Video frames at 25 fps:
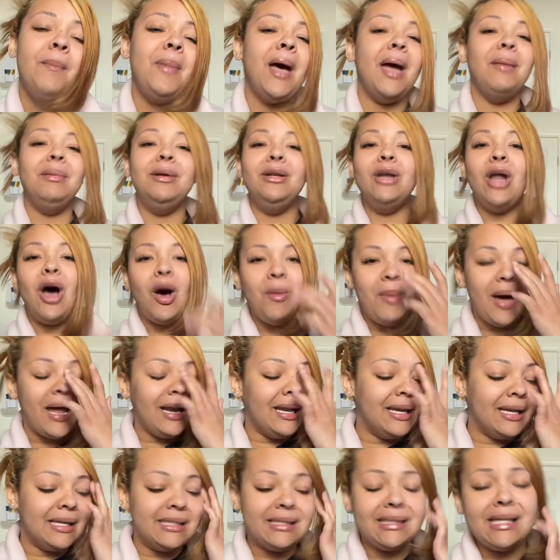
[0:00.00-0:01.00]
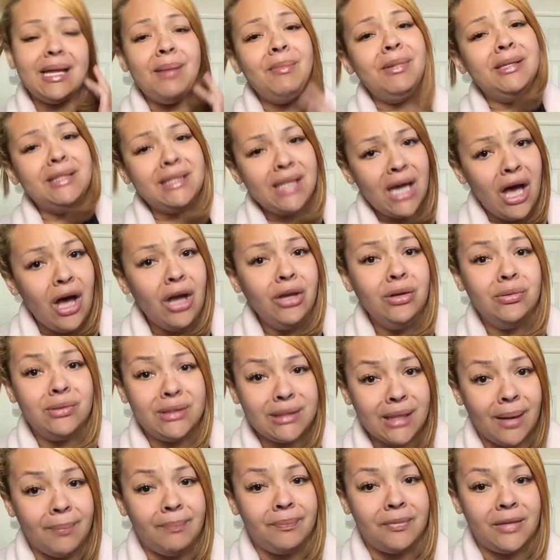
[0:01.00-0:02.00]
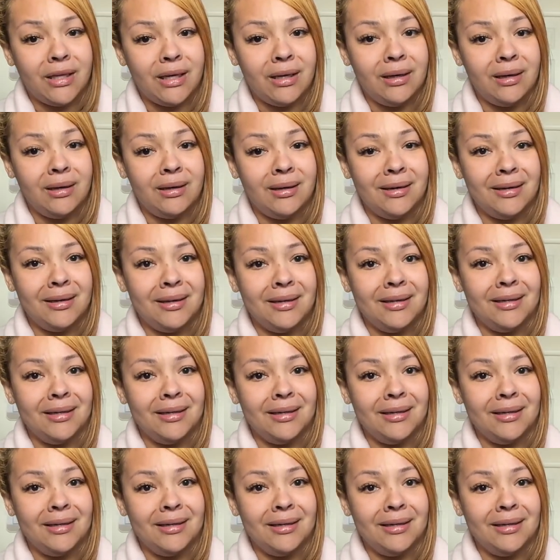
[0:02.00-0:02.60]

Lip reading: Baby, nobody, because let me tell you something.